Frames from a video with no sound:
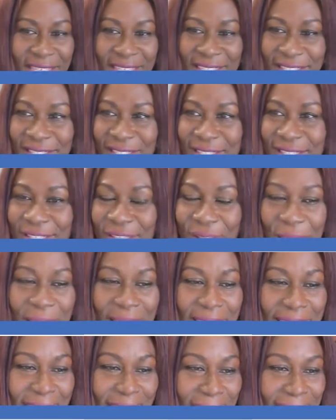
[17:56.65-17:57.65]
So
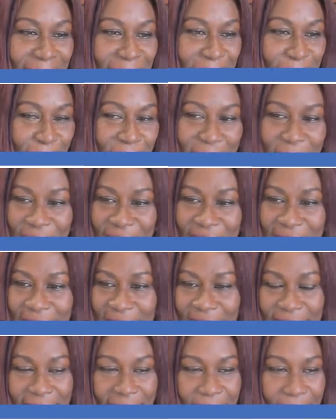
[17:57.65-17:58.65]
I think that's pretty much
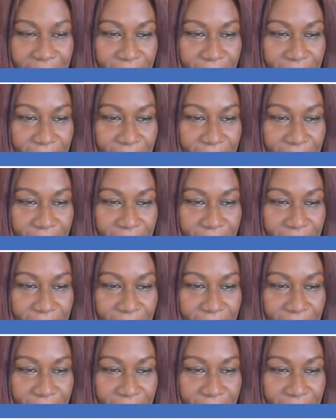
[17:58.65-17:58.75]
it.